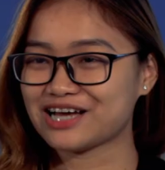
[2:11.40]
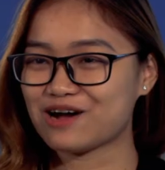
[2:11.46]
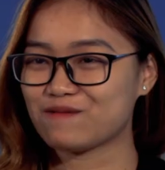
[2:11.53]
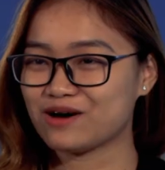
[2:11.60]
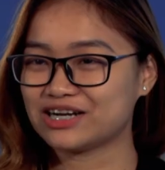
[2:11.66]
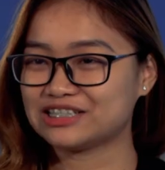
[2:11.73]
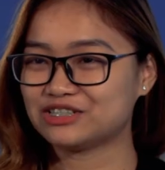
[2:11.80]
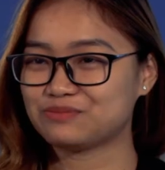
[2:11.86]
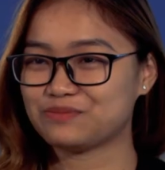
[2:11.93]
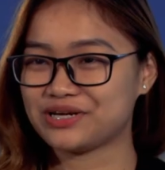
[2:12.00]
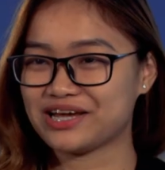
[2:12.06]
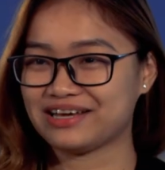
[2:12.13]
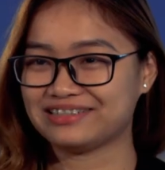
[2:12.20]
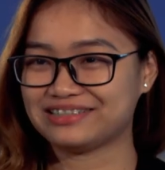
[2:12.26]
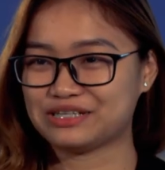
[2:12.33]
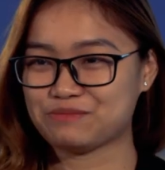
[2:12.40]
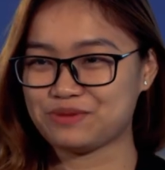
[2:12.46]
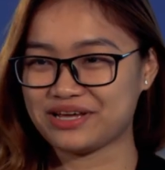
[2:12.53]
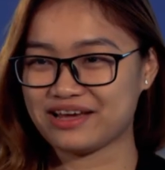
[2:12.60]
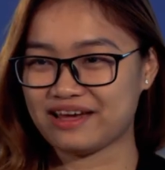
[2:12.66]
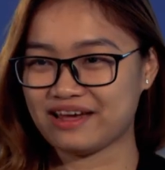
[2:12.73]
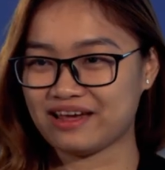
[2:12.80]
I wanted to be a C
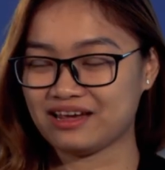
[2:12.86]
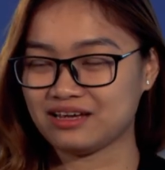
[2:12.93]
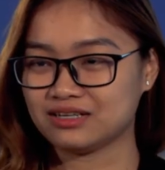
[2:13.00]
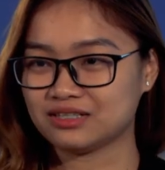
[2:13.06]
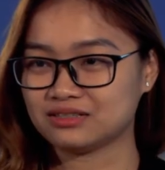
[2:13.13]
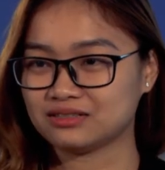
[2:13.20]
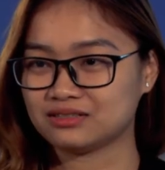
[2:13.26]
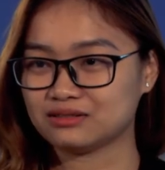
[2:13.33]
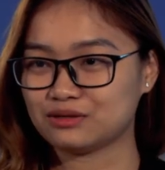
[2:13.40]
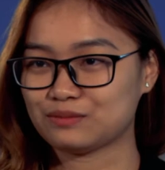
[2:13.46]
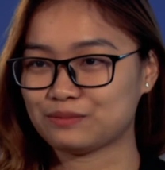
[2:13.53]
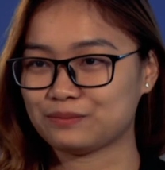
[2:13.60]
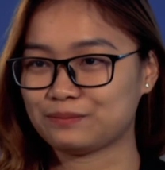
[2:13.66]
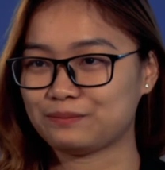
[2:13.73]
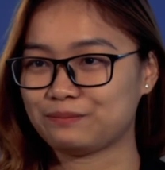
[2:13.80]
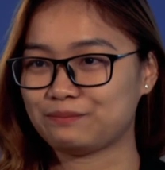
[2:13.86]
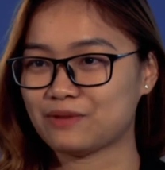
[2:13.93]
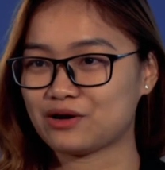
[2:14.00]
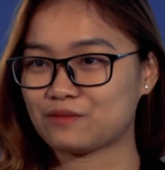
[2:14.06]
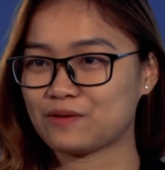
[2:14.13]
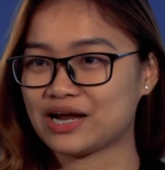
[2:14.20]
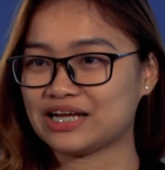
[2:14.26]
P A,
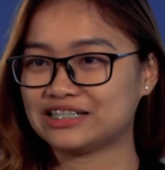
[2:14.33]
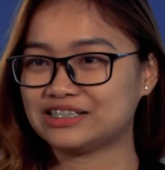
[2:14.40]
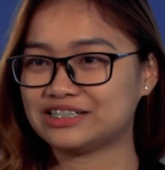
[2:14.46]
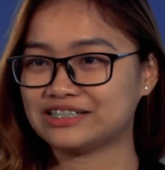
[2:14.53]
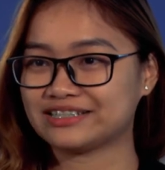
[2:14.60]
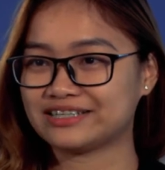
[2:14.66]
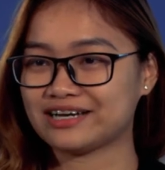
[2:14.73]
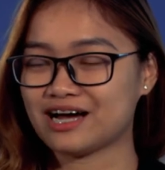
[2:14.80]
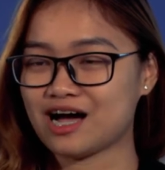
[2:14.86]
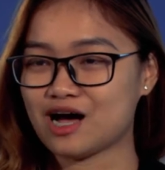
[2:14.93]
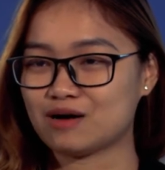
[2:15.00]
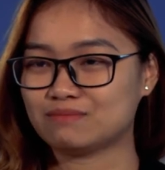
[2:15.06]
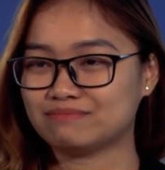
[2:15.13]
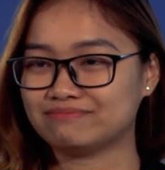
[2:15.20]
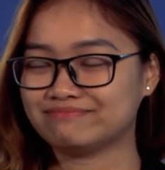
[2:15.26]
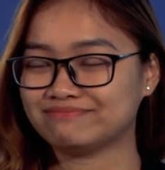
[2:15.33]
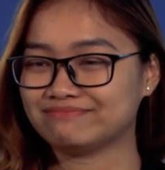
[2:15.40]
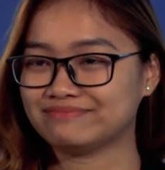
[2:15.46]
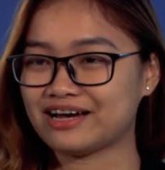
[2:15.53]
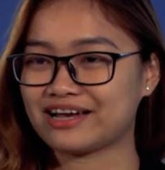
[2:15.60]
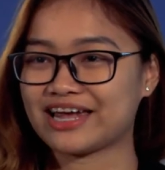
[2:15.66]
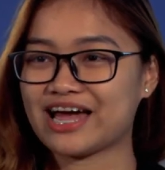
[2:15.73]
but when I took um,
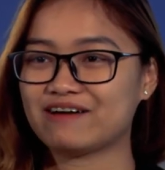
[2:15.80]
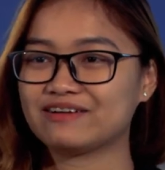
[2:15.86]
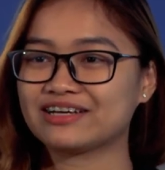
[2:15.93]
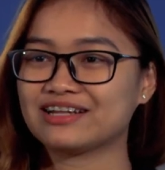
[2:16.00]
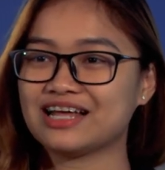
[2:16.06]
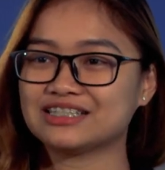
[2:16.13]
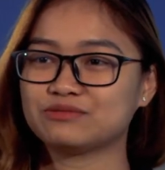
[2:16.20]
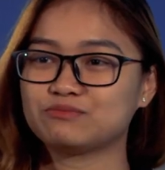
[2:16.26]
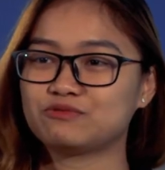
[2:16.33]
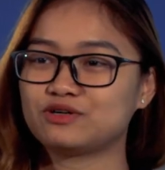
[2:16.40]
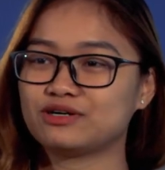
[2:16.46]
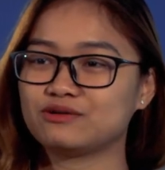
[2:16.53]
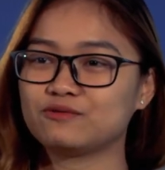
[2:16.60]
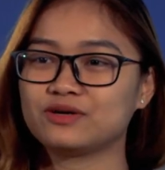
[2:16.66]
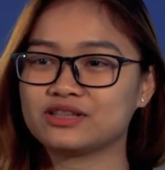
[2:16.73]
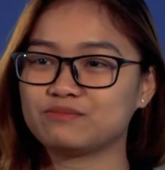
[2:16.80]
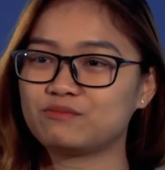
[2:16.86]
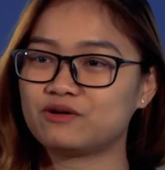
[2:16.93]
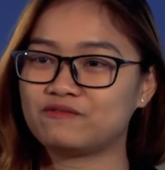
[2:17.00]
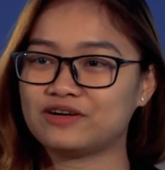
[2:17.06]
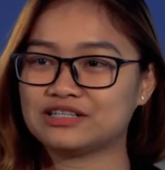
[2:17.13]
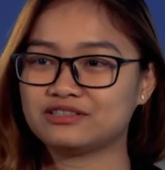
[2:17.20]
accounting class pr with
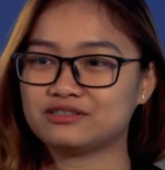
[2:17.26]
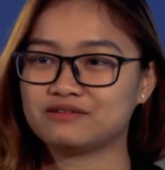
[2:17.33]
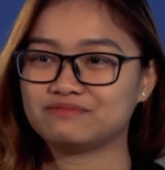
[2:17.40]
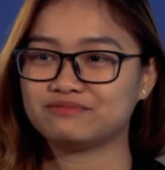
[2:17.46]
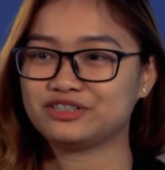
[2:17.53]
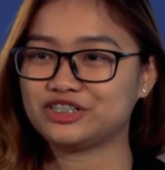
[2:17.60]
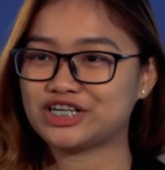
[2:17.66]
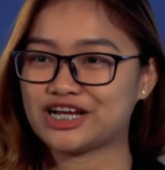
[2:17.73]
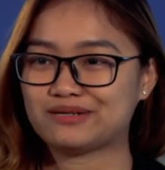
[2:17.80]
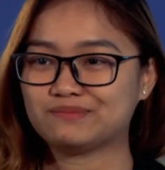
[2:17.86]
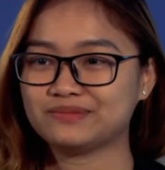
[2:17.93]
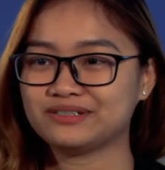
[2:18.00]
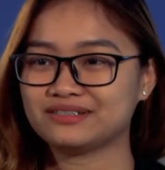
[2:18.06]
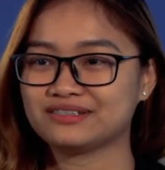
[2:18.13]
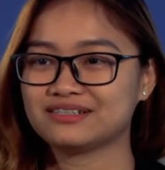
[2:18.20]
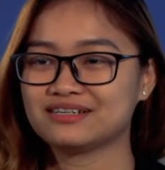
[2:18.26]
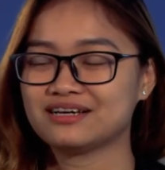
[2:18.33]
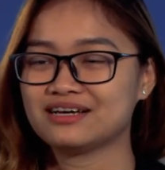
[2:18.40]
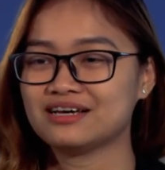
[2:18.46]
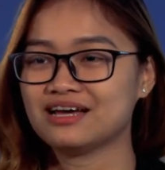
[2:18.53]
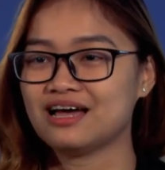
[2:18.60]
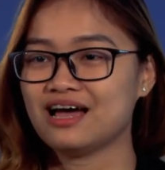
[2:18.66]
Professor James,
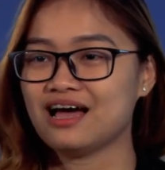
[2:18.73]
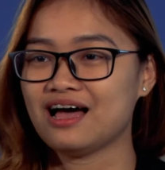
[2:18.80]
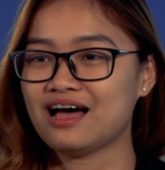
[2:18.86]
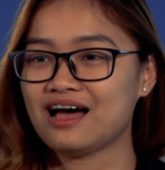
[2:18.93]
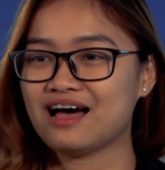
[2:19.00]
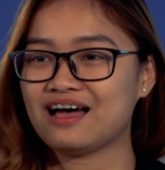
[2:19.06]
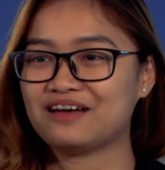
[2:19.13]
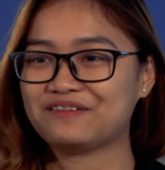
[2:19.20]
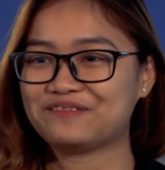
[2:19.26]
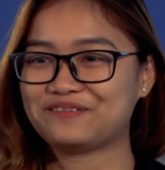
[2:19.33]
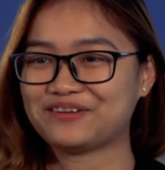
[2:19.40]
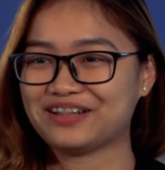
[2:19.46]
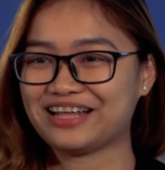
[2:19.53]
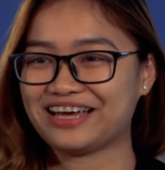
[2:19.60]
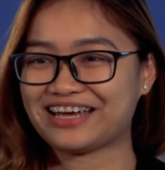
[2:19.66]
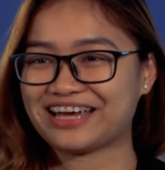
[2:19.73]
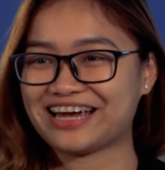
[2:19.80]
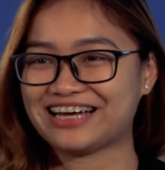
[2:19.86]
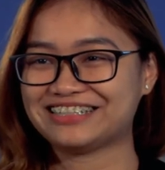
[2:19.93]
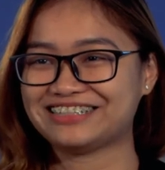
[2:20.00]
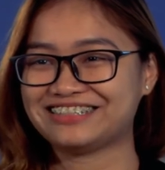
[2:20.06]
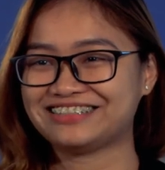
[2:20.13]
I feel like
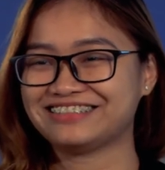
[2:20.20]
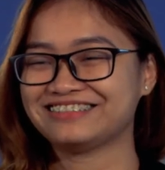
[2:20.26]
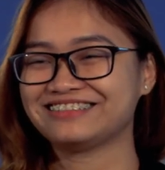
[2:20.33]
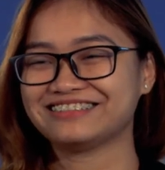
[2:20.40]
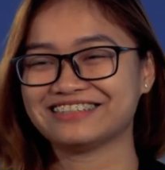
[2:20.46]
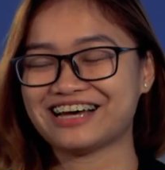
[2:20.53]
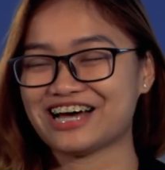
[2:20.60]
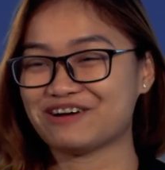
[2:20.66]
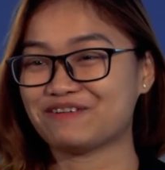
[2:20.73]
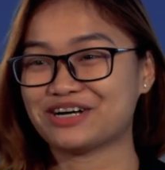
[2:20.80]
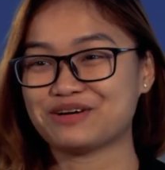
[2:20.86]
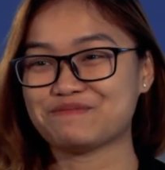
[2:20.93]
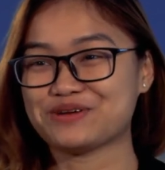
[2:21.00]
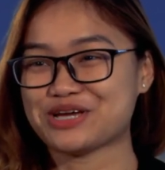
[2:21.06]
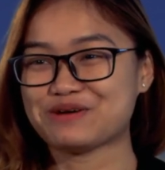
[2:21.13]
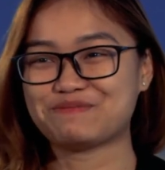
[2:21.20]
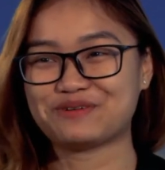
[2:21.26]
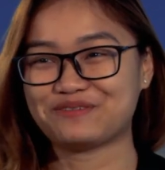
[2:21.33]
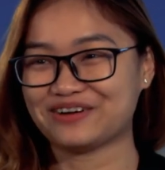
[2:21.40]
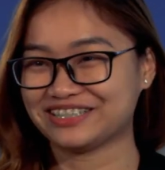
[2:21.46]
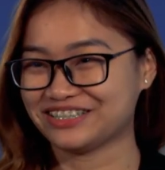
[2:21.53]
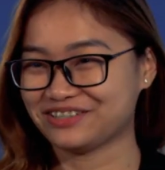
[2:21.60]
I, I want to be a
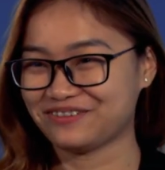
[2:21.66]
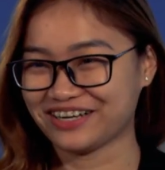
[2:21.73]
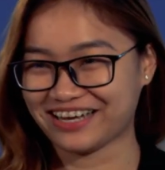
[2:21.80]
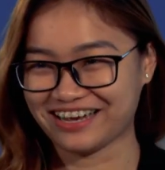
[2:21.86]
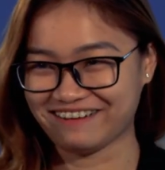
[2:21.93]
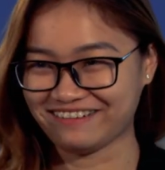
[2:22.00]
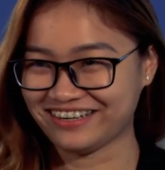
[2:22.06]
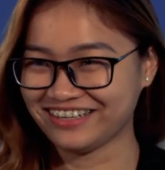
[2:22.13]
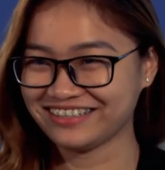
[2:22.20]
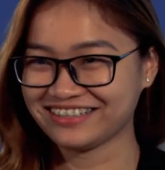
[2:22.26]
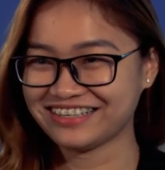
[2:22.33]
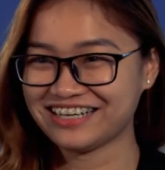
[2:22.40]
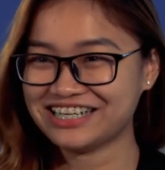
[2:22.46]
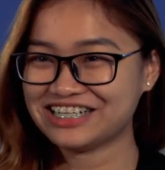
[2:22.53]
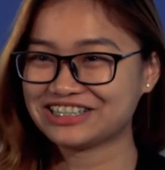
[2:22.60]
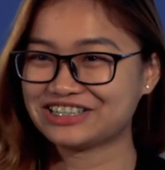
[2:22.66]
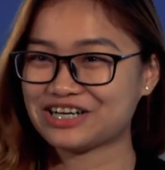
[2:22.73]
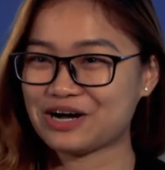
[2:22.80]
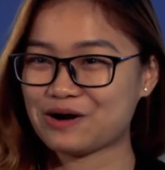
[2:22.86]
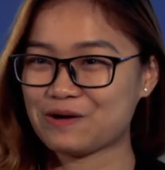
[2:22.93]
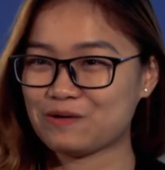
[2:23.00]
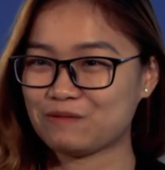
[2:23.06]
professor of accounting.
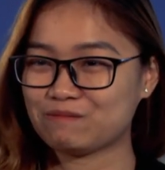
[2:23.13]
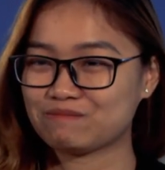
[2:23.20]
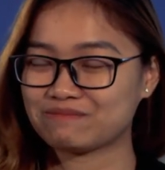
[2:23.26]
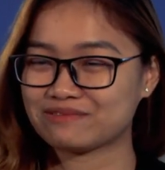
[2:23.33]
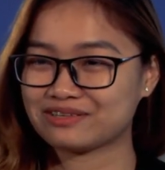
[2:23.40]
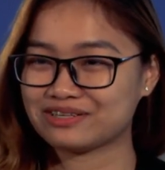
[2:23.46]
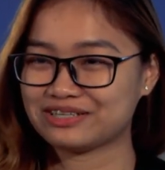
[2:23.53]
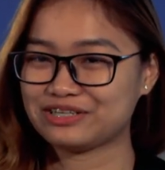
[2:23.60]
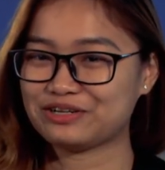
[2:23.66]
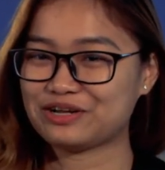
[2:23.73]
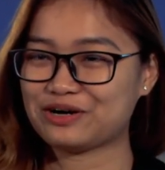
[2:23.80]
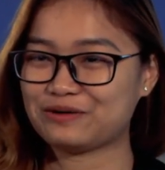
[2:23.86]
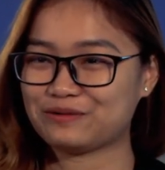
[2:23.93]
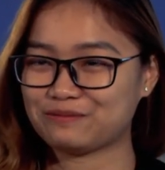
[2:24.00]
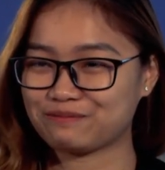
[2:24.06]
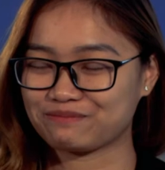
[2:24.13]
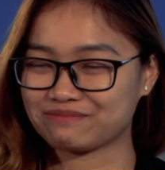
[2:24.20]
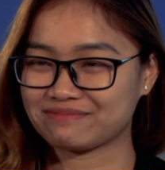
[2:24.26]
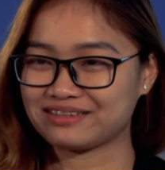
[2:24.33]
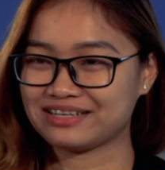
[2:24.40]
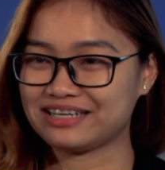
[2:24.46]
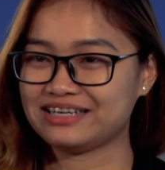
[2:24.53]
So, you know,
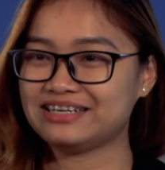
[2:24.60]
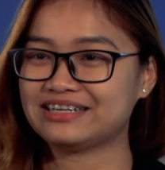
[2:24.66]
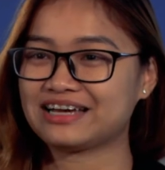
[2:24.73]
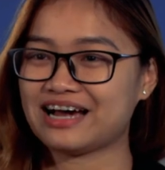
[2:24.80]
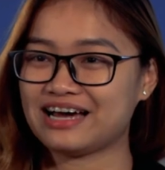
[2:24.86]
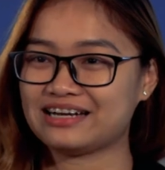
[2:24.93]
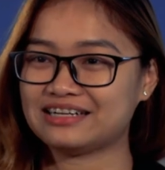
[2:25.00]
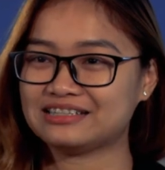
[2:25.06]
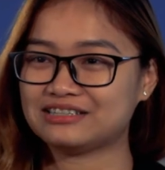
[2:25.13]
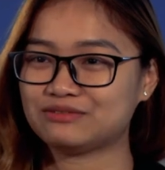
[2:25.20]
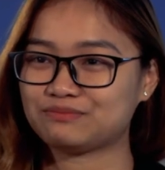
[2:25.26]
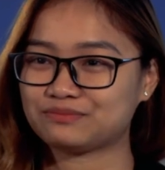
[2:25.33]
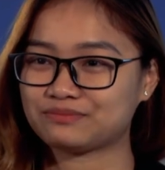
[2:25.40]
he kind of